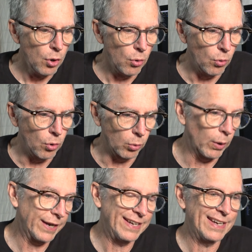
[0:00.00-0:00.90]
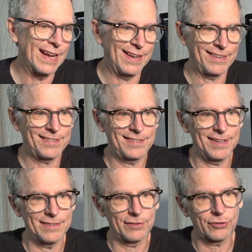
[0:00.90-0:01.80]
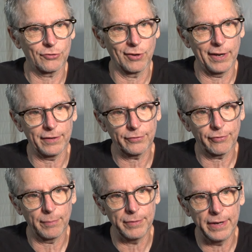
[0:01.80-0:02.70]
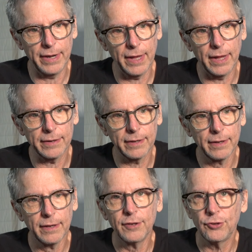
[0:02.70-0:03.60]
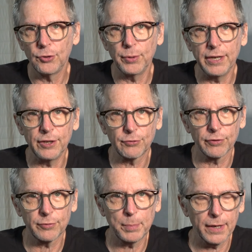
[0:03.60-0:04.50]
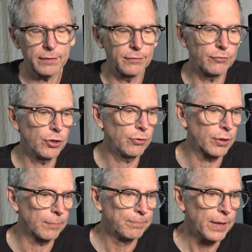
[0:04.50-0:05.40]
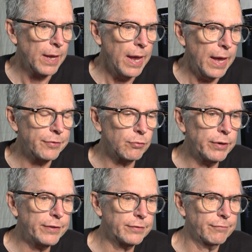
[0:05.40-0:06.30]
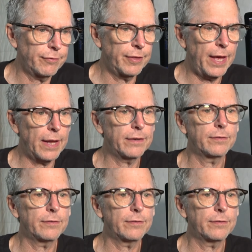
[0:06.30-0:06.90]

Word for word: or why didn't I extend the strings from the nut to each respective tuner. And the reason for that